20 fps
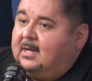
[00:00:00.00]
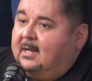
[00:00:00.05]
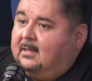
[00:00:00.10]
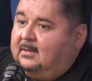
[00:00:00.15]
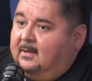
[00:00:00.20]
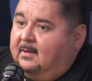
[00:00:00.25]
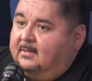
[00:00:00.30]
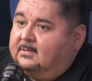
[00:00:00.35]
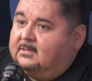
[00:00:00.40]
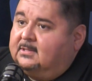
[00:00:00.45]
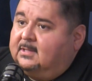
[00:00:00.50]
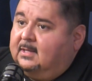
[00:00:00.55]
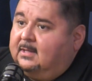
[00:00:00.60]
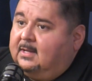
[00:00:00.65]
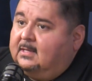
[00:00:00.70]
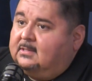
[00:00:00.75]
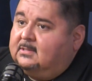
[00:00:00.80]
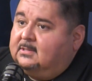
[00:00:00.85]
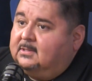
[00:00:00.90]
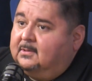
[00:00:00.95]
got launched
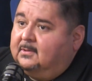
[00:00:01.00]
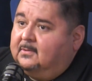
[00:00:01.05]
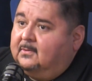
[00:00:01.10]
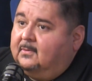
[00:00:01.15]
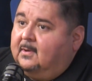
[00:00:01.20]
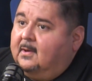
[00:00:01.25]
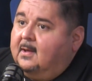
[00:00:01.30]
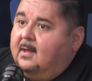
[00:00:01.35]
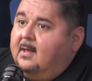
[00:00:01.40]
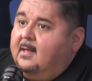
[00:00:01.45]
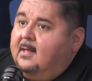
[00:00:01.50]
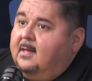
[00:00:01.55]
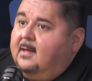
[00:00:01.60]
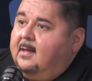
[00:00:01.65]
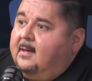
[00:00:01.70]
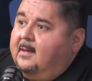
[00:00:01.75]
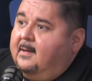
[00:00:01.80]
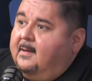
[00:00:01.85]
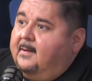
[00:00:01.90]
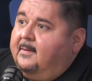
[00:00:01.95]
today too.
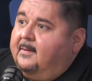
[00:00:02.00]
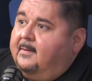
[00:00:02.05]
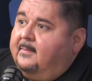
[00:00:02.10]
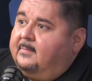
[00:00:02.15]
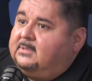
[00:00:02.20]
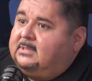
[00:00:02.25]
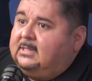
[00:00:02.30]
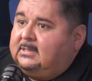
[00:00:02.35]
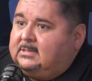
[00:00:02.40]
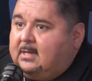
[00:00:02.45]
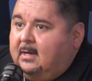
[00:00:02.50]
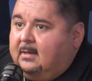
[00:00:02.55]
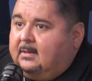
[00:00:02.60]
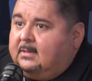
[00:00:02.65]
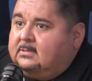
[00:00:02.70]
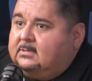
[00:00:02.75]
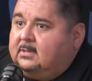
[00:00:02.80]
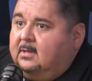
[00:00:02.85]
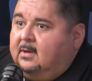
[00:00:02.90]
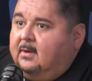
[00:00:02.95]
Yeah.
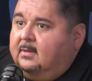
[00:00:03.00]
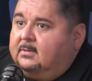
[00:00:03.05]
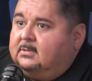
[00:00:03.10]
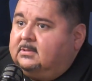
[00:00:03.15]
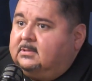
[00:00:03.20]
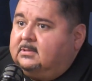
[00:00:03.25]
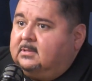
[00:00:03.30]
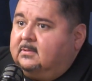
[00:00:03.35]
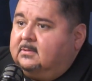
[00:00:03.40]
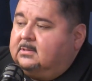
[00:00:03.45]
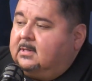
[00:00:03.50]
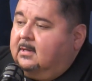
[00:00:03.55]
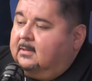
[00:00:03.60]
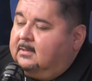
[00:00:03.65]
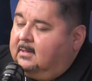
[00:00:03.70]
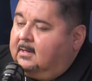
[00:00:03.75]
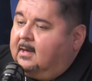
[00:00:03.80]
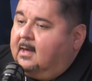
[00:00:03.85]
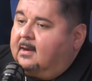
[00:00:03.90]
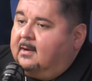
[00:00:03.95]
TikTok is launched. So it's called
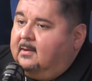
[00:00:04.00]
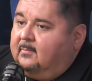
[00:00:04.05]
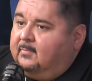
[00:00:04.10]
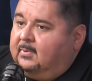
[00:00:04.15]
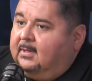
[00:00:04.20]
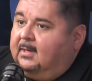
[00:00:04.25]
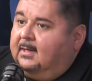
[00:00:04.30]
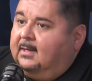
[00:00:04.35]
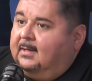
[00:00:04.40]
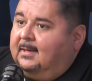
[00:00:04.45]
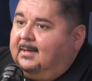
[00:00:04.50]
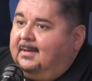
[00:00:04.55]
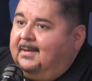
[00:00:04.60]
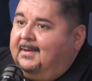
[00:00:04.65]
the Carne Plug.